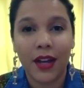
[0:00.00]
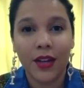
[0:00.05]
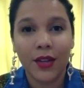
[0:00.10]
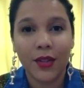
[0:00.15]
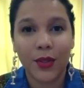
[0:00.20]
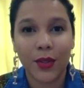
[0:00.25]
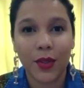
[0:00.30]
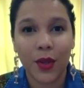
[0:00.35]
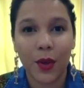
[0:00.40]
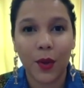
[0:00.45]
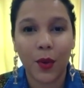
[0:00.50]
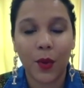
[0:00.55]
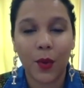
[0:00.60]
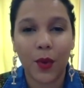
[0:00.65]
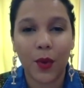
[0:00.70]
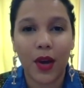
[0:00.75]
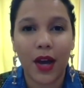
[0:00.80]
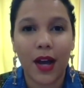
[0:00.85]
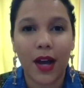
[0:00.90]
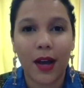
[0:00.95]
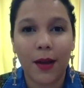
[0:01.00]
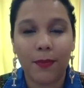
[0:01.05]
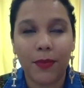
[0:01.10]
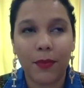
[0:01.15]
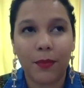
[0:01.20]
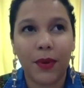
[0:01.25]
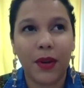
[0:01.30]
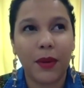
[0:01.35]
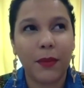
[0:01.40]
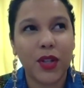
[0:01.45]
So
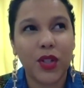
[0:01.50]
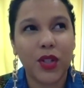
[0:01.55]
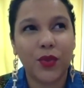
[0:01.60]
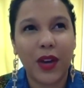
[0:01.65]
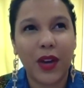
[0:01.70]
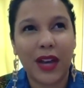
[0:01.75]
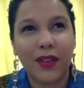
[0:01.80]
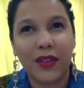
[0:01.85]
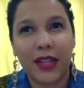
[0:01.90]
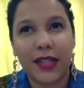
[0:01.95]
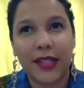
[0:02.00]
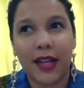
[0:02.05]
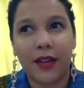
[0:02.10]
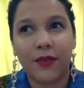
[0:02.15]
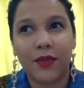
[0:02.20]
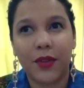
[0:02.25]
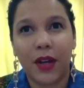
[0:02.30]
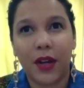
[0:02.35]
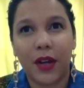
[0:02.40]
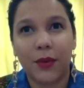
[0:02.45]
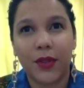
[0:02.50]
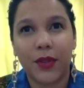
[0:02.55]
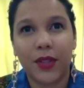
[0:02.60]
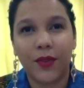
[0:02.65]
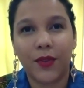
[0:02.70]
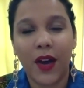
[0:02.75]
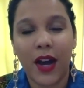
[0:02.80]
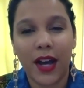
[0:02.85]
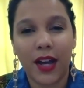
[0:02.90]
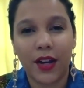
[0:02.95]
pretty much 5 days after I was
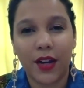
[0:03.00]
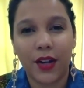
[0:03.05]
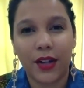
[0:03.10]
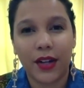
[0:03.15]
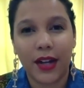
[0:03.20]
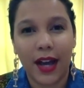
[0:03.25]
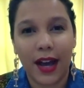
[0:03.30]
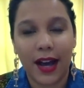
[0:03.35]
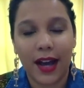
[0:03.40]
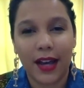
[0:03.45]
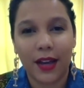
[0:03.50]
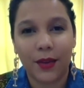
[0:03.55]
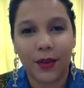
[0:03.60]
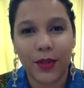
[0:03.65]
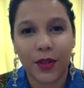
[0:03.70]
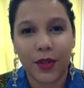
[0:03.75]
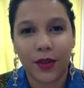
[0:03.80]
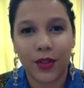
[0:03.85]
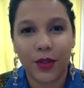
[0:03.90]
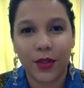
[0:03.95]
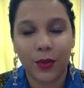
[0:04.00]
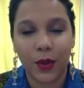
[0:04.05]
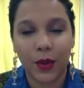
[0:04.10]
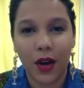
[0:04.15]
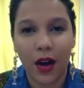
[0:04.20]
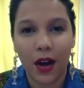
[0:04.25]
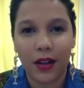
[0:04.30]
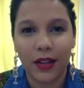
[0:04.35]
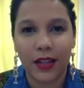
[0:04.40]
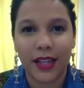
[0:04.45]
fired, I was talking to a
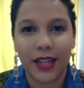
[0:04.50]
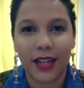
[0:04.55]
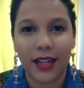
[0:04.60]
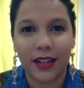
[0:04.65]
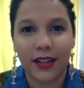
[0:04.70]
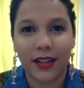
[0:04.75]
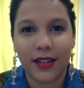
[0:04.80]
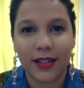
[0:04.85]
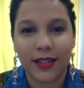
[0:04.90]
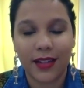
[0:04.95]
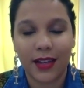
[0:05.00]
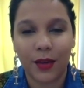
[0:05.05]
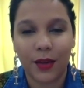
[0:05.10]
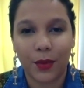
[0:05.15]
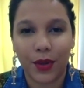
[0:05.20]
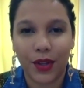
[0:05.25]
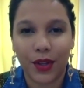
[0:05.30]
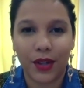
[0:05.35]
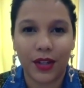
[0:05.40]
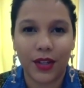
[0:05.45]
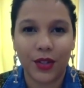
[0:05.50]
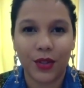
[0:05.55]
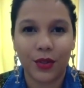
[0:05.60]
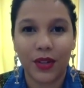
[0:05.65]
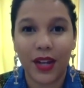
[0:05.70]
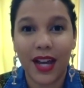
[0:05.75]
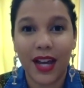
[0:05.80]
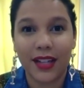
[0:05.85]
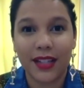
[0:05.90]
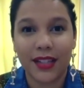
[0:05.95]
colleague, and he's like, "What are you going to do
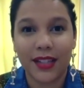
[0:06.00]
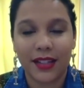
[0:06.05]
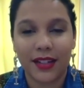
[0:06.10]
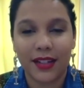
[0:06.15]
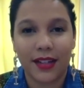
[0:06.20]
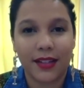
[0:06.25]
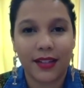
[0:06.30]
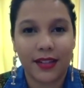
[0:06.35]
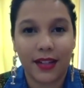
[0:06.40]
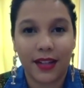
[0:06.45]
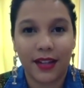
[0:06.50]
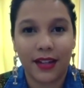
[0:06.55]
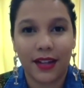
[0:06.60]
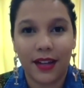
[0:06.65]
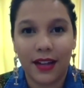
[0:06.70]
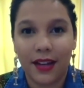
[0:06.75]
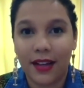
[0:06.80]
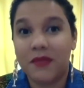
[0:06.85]
next?" And I said,